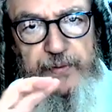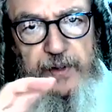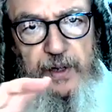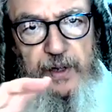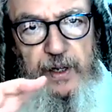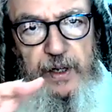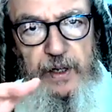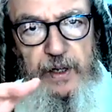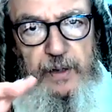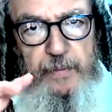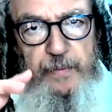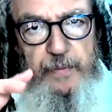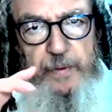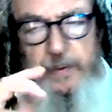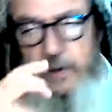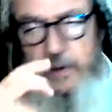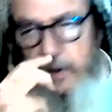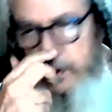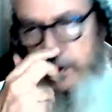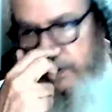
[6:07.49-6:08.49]
the
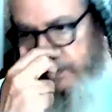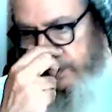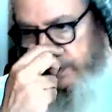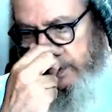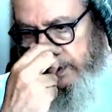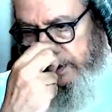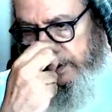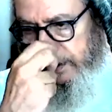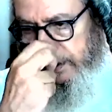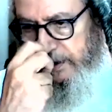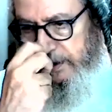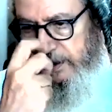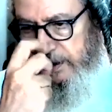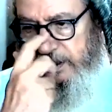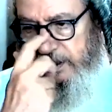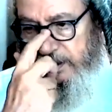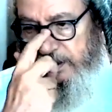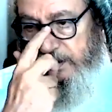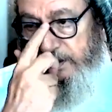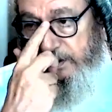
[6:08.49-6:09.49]
because of the the
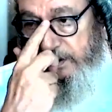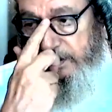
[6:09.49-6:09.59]
the,